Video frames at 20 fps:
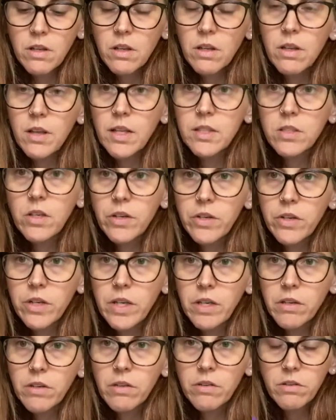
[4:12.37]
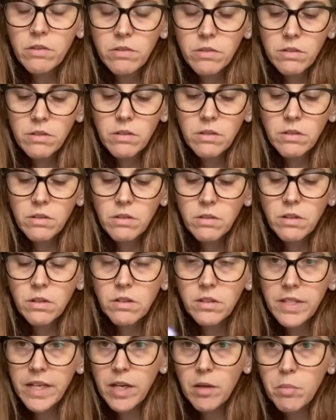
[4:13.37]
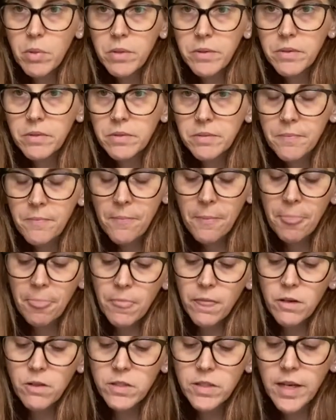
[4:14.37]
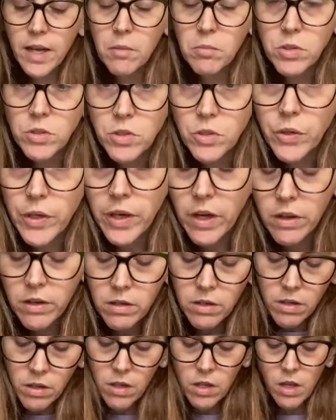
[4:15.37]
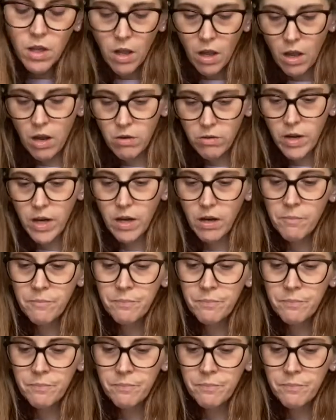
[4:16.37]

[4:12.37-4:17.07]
That's all you need. Little dab will do ya. All right,